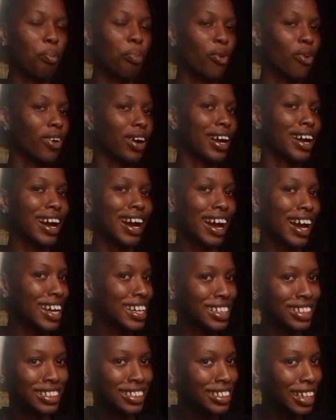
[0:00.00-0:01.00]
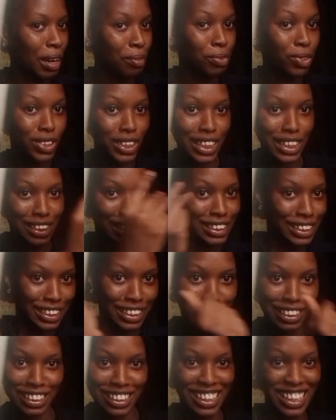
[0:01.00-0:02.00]
but guys, I'm not letting
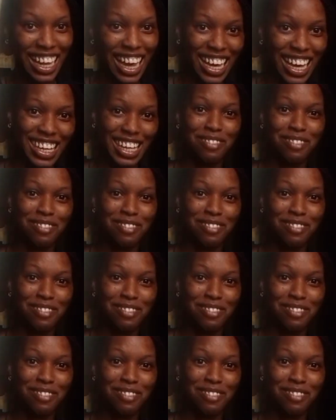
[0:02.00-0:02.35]
this slide.